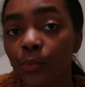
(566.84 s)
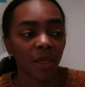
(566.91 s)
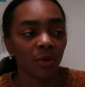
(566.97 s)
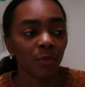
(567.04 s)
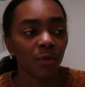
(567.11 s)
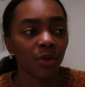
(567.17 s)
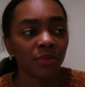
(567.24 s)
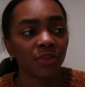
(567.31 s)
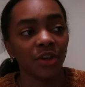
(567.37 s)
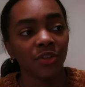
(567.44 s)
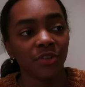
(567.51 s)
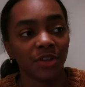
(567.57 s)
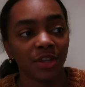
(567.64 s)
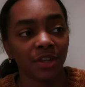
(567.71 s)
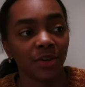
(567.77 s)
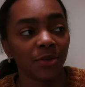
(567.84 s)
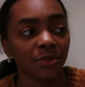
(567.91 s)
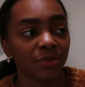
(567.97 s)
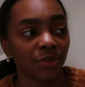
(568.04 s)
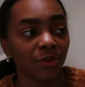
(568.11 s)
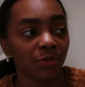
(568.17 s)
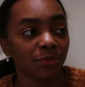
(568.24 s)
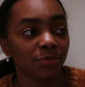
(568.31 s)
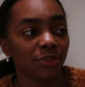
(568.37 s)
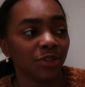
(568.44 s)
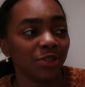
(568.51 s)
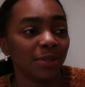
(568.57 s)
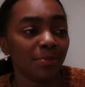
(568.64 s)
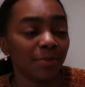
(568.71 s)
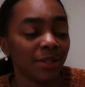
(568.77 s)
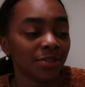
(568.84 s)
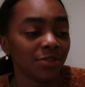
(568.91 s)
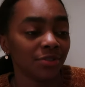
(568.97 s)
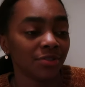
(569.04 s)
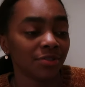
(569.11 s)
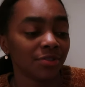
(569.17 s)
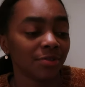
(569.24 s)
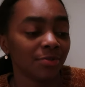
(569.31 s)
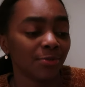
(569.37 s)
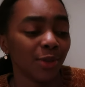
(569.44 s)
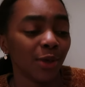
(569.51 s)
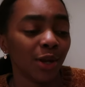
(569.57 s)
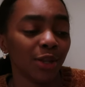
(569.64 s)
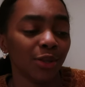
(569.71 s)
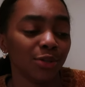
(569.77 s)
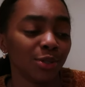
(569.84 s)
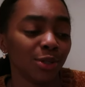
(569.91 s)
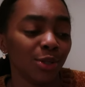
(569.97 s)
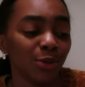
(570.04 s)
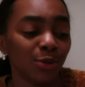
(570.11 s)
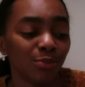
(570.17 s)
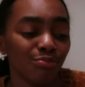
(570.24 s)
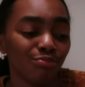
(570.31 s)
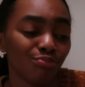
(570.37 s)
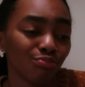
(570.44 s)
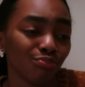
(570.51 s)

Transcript: I wore it the other day also, took some pictures, thought I looked cute.